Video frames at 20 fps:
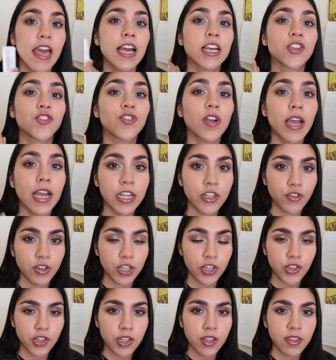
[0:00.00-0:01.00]
extra
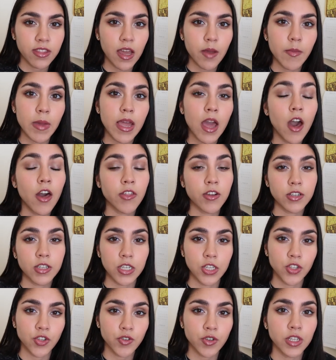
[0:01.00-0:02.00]
hydration that my other
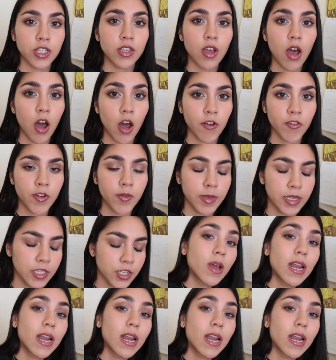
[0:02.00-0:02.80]
sunscreens offer me.